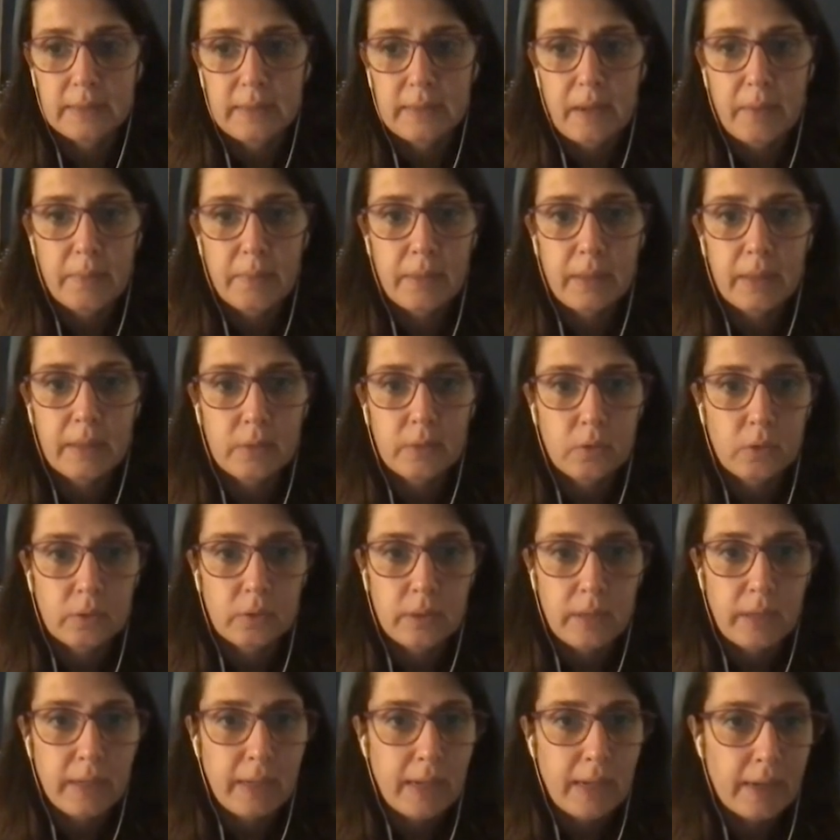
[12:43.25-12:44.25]
something
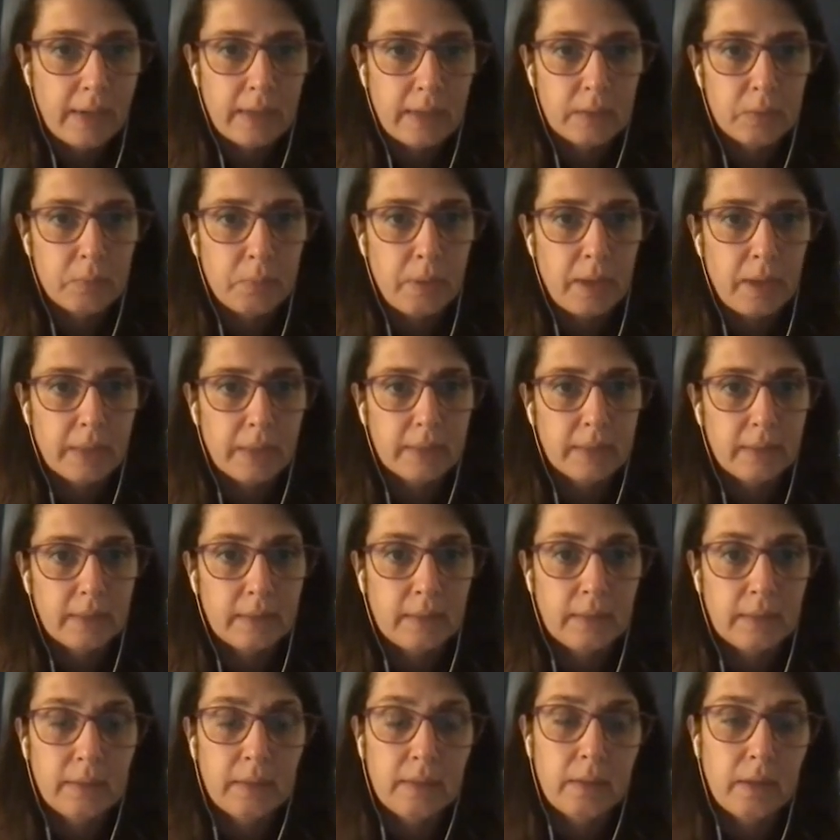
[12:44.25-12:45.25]
totally
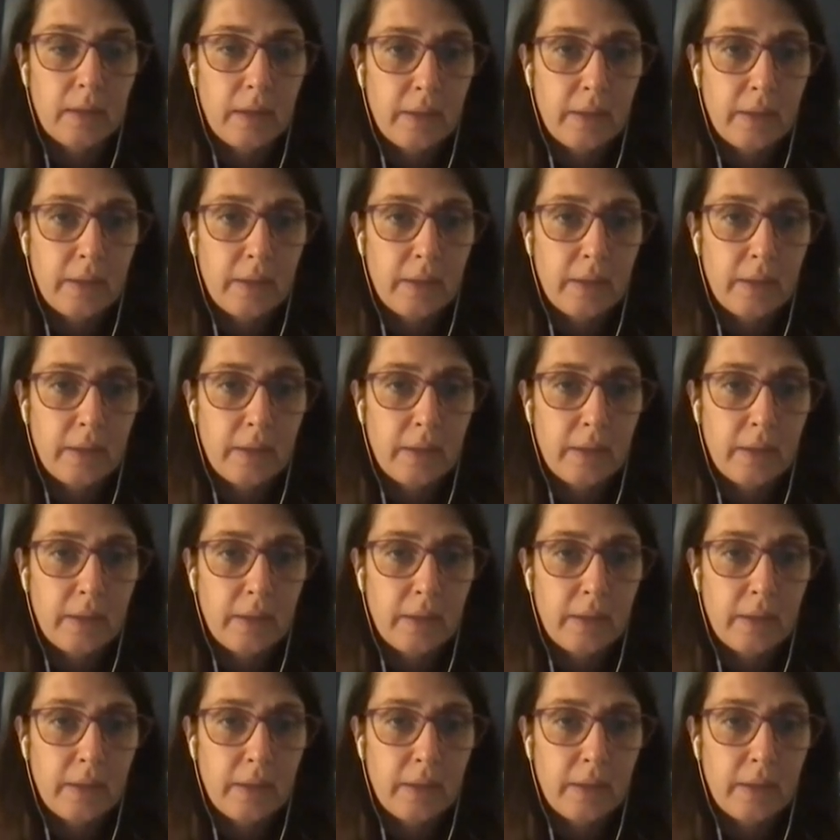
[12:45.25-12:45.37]
unexpected